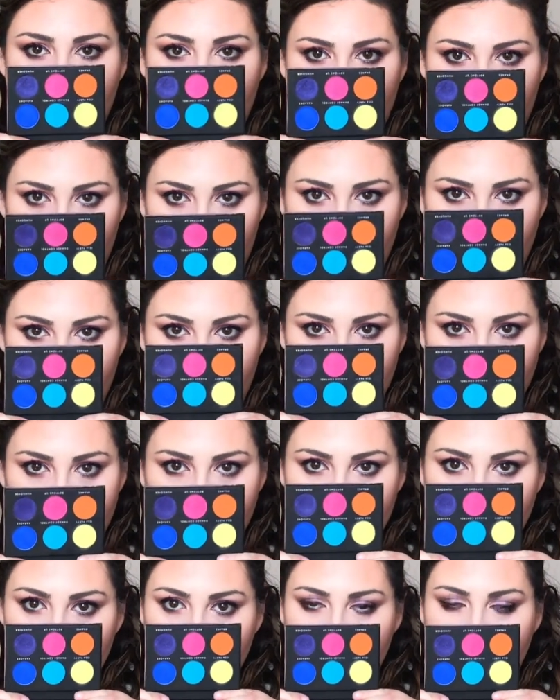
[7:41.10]
So
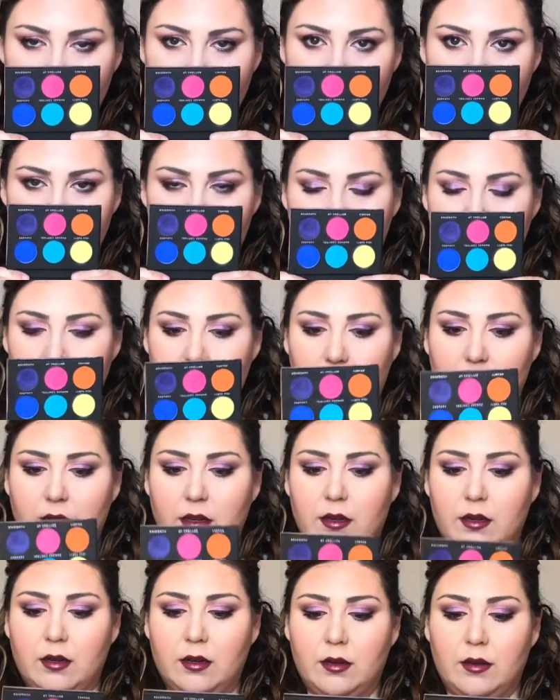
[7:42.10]
that's pretty
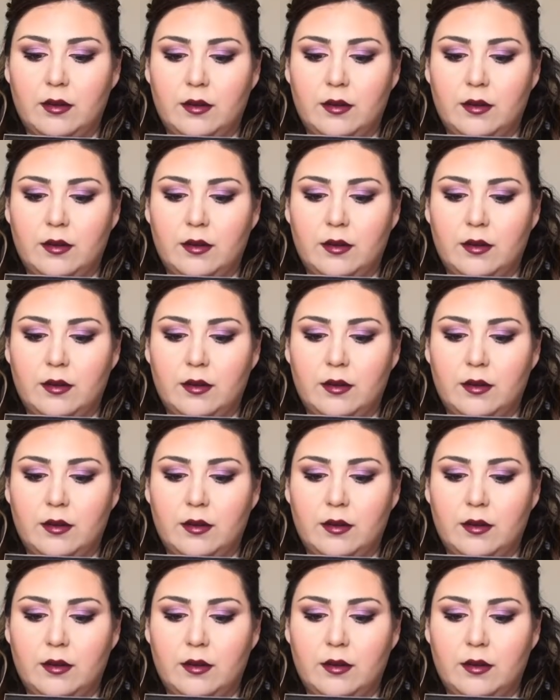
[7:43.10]
good.